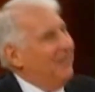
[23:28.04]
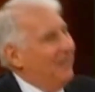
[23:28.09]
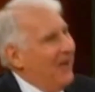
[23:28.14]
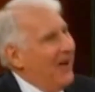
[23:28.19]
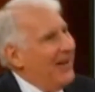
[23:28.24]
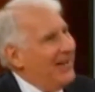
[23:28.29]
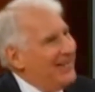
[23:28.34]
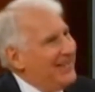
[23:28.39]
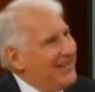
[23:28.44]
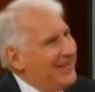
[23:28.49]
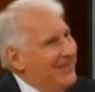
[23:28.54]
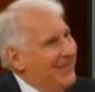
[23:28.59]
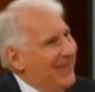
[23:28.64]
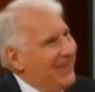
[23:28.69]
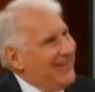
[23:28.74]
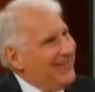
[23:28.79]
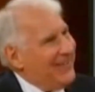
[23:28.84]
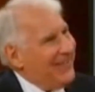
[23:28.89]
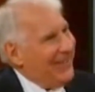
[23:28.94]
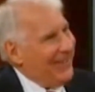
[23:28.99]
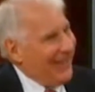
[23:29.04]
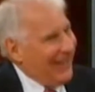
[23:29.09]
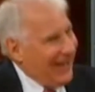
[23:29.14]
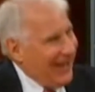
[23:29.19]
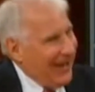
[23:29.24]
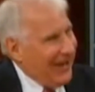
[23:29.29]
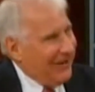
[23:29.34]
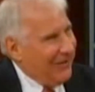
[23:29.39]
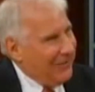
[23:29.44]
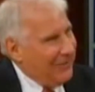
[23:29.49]
Find somebody who's going to
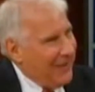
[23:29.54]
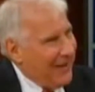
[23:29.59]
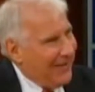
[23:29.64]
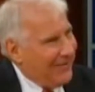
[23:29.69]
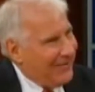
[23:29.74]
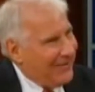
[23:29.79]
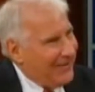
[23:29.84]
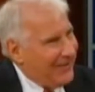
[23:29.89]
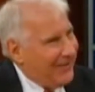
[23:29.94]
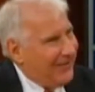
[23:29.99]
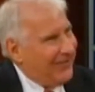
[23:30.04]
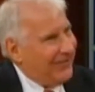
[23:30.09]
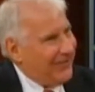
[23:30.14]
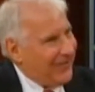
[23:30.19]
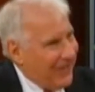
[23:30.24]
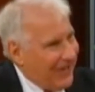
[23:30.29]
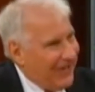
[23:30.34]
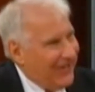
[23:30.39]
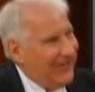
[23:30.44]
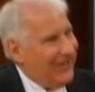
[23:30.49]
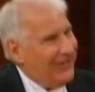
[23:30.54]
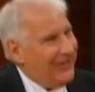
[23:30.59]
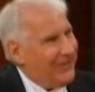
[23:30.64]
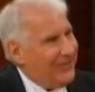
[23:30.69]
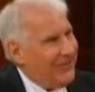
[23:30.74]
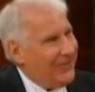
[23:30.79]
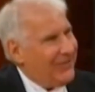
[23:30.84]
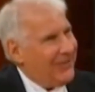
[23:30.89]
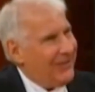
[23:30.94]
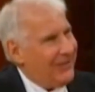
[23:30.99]
care about you, take an
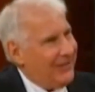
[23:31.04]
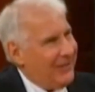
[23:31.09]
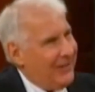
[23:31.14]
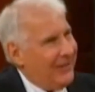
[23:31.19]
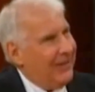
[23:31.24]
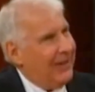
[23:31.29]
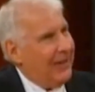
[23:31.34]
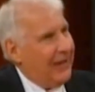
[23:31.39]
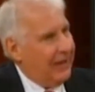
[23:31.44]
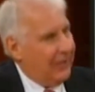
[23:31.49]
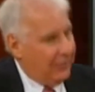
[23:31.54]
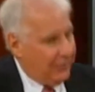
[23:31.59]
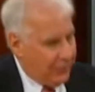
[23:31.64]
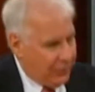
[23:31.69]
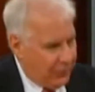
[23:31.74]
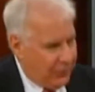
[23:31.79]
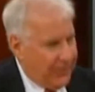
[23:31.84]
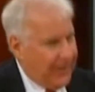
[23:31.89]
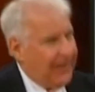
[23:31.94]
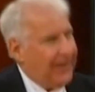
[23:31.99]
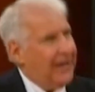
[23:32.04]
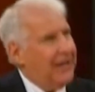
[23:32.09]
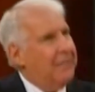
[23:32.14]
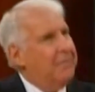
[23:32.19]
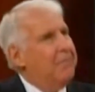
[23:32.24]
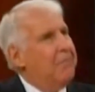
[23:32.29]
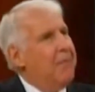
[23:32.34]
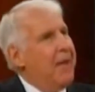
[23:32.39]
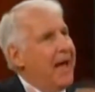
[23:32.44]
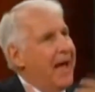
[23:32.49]
interest in you, help you get
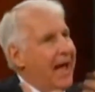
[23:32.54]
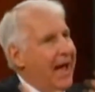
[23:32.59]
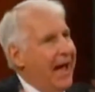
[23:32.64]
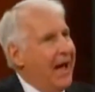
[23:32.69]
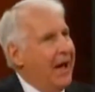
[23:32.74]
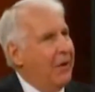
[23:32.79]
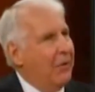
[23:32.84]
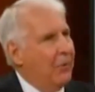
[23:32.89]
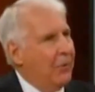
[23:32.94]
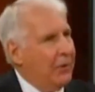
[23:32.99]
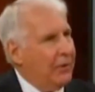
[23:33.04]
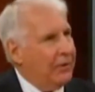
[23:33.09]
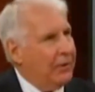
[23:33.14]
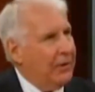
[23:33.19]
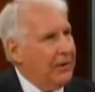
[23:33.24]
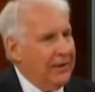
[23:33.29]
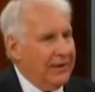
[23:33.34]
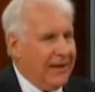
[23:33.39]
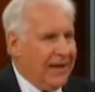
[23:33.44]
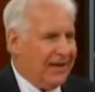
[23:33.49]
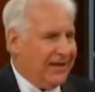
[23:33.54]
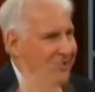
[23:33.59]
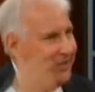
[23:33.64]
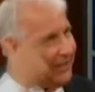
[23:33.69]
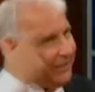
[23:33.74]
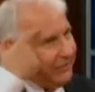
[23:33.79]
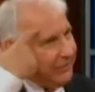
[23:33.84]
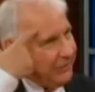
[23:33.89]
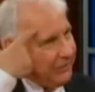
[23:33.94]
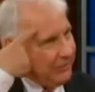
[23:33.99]
empowered. Not
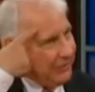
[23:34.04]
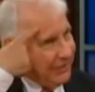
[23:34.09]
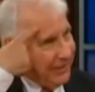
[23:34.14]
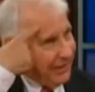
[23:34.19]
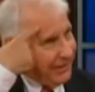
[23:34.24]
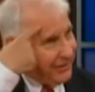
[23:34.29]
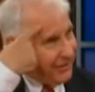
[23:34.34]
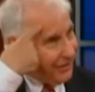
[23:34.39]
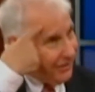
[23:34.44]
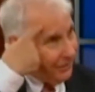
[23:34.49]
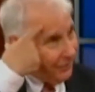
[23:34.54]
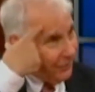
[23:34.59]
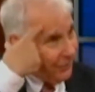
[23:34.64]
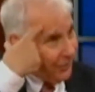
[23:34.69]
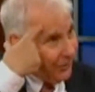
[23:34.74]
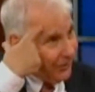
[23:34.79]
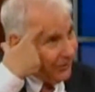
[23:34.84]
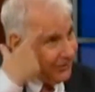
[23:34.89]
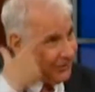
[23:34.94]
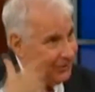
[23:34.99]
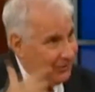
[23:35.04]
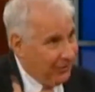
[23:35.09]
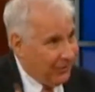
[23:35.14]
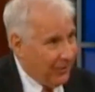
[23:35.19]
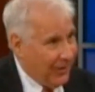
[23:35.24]
tell you you got something wrong in your